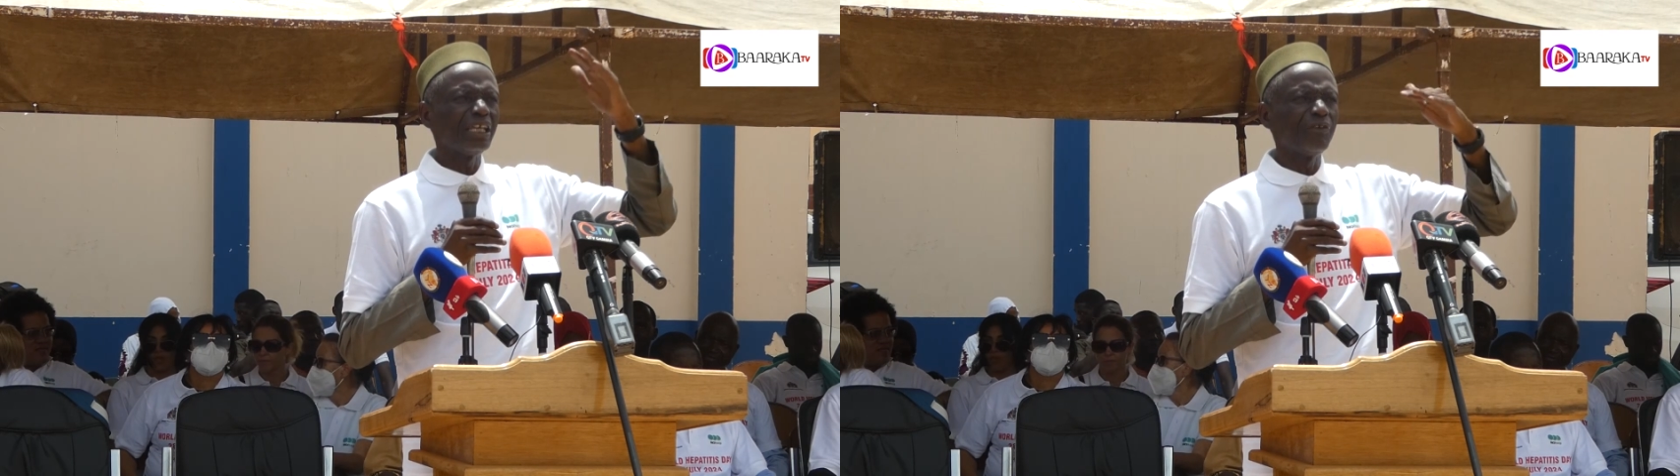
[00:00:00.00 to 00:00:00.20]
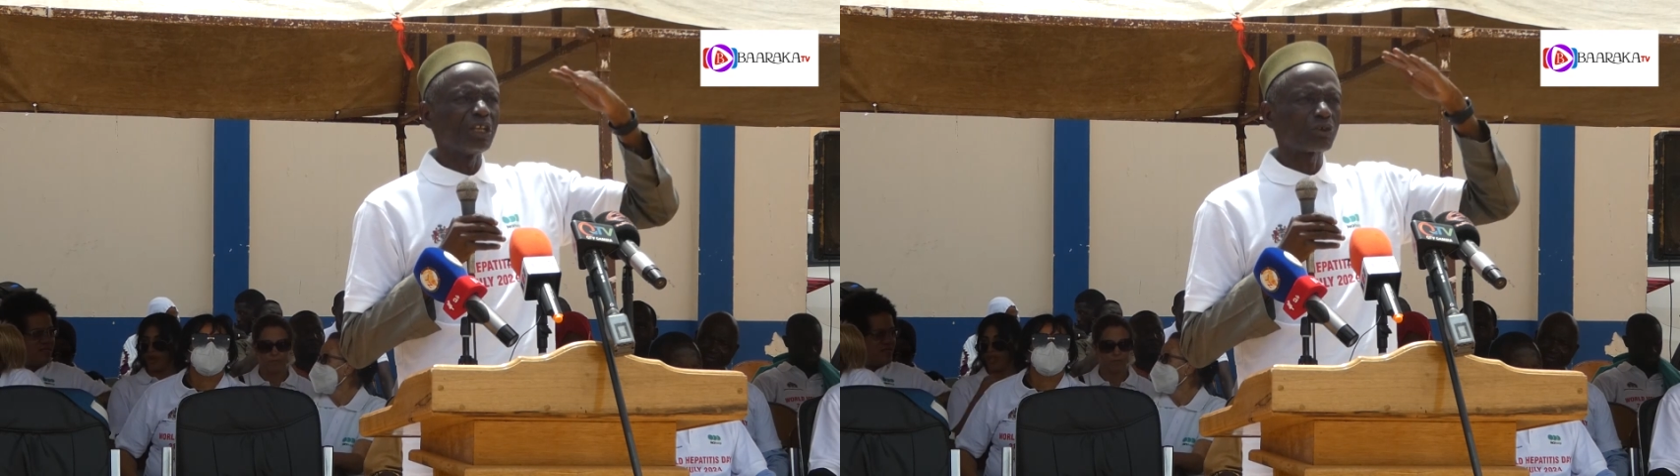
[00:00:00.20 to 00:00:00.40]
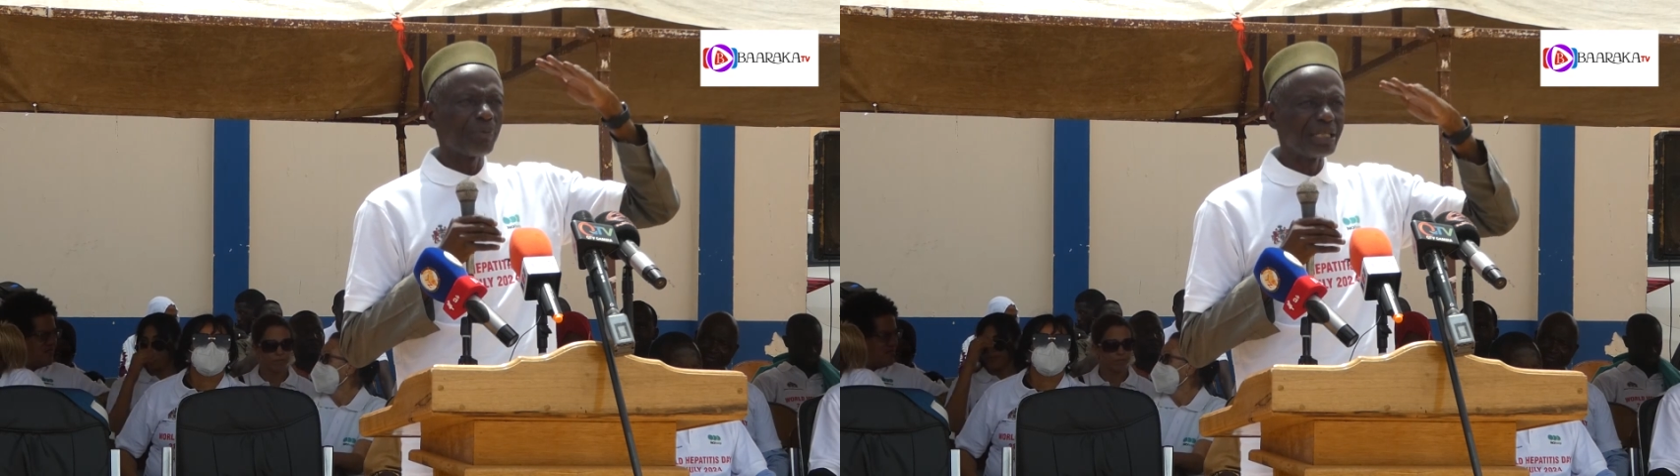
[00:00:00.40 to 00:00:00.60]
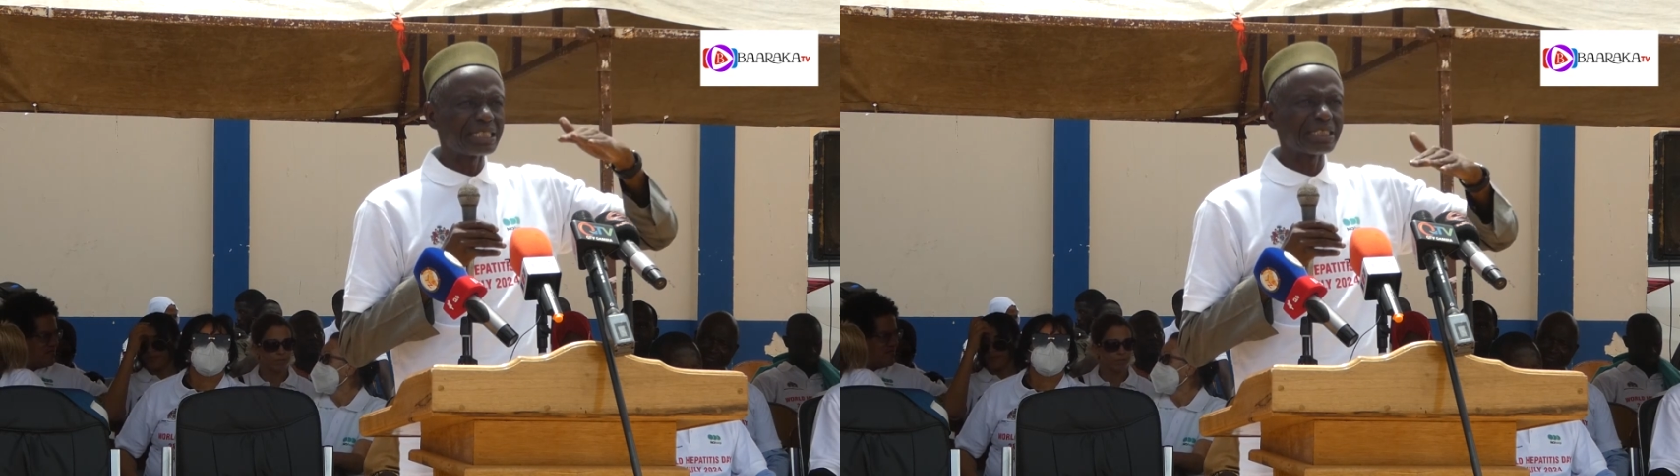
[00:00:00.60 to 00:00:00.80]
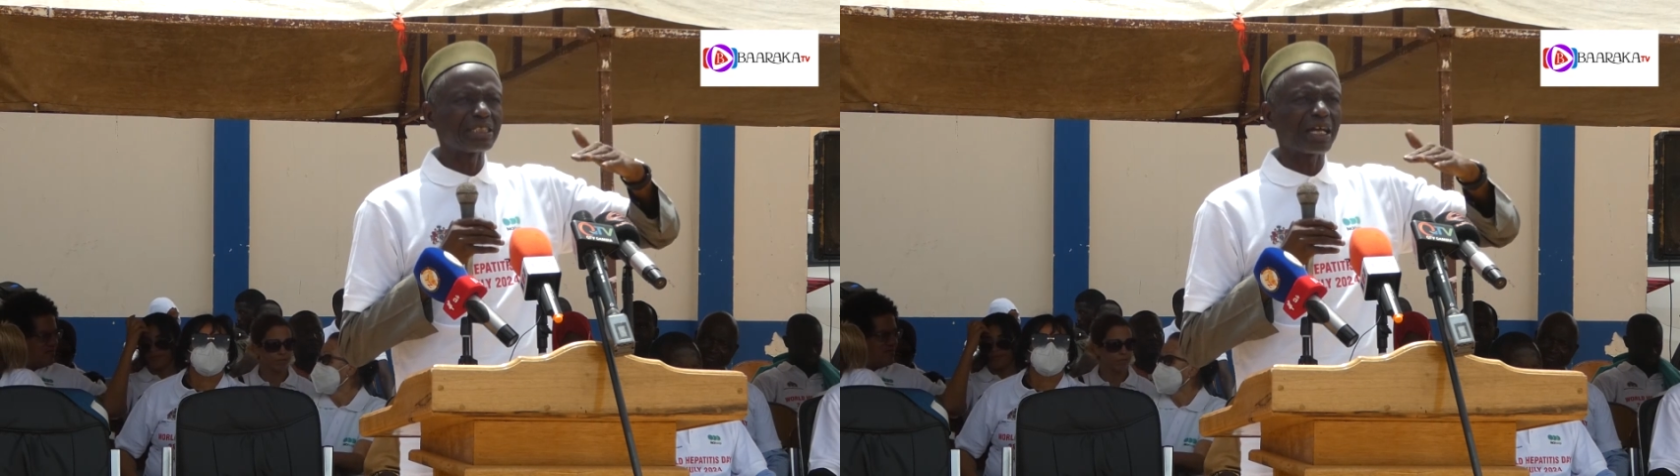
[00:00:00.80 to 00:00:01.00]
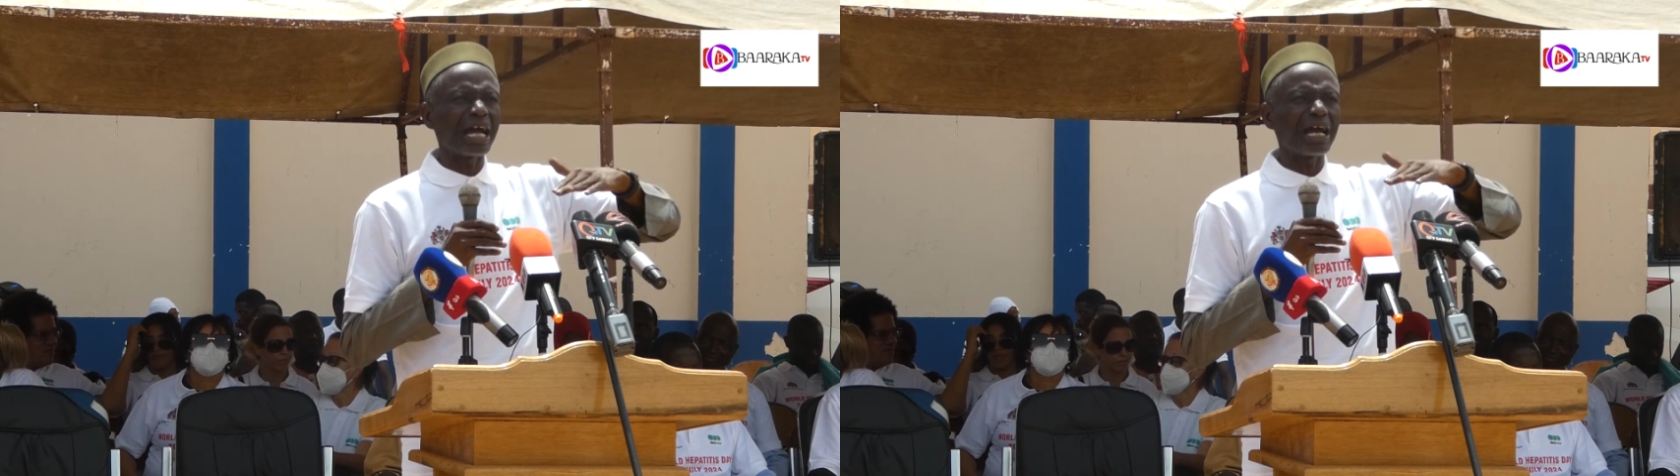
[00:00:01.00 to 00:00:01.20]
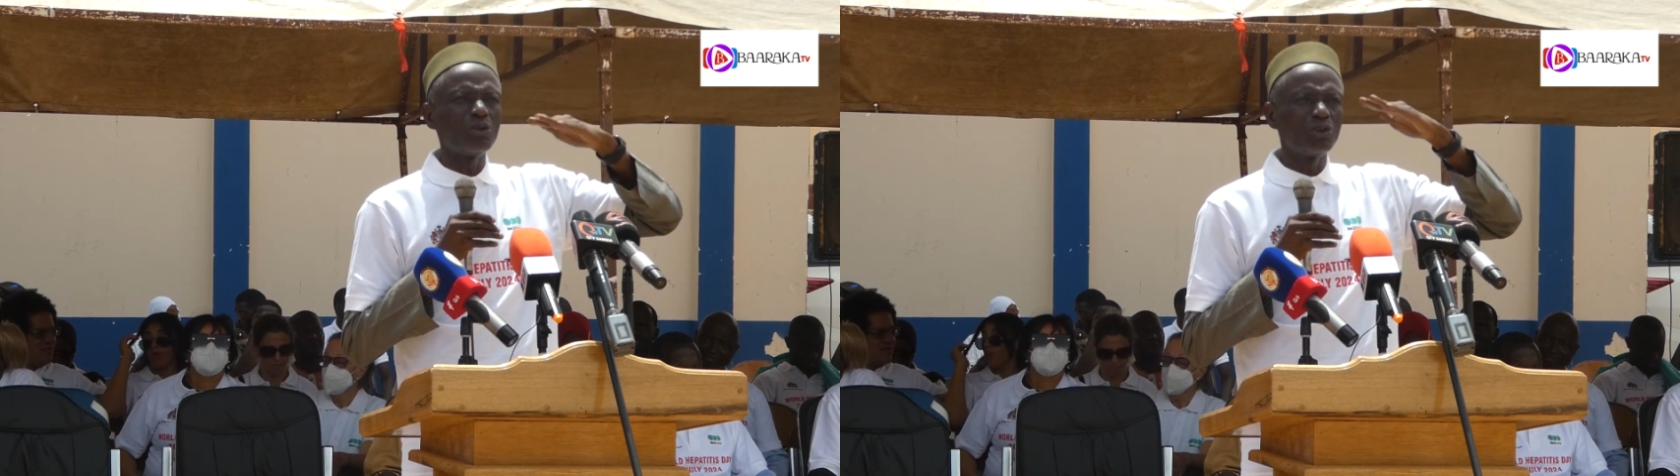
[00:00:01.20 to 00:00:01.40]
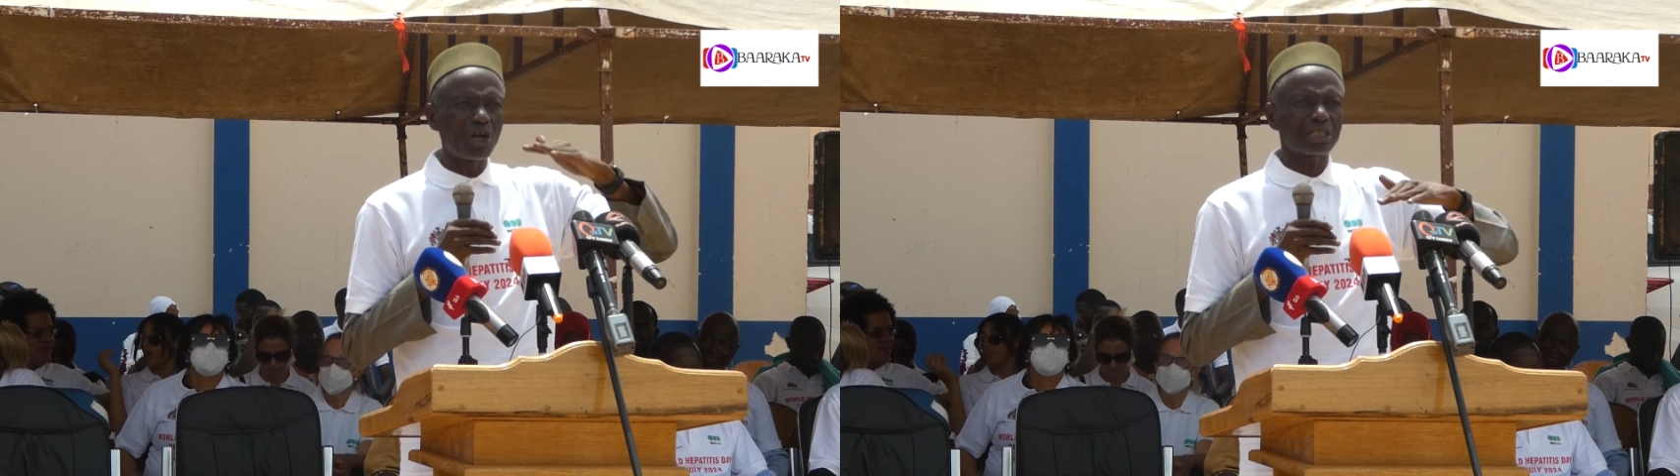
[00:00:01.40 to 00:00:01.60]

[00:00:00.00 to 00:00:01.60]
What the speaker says: If the communities are